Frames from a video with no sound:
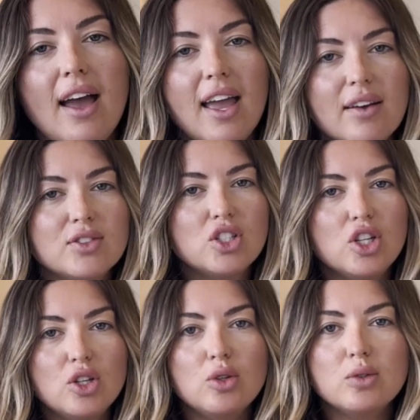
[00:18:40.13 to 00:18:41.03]
I have
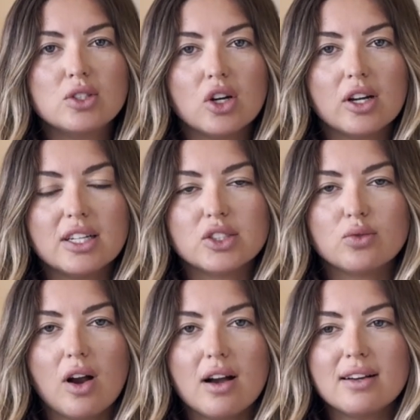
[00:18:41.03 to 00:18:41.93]
2 Turkish
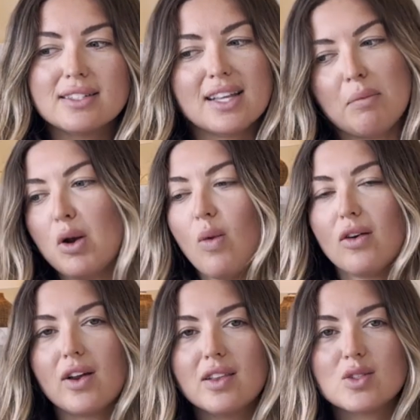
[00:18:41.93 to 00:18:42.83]
rugs. I've been
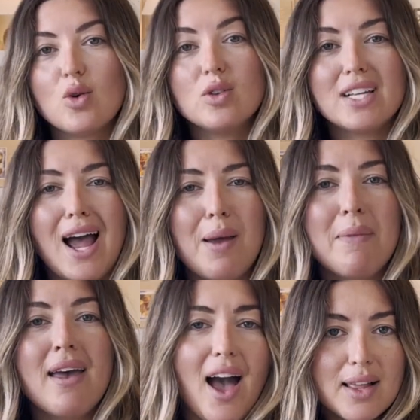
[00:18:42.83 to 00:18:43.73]
wondering this whole time
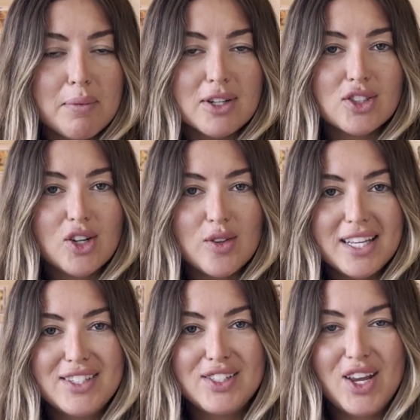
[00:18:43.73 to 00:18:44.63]
how I'm going to show
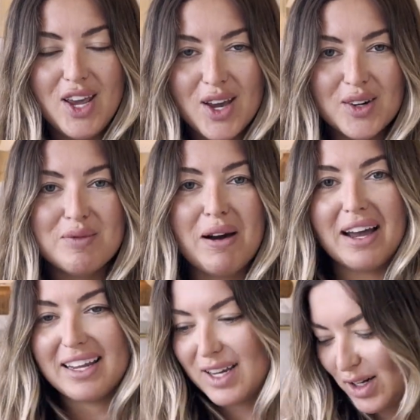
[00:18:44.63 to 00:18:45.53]
these to you,
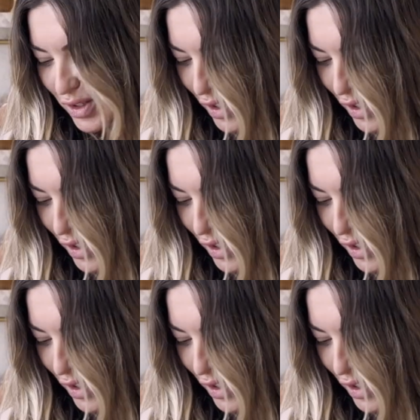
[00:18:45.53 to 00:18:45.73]
but here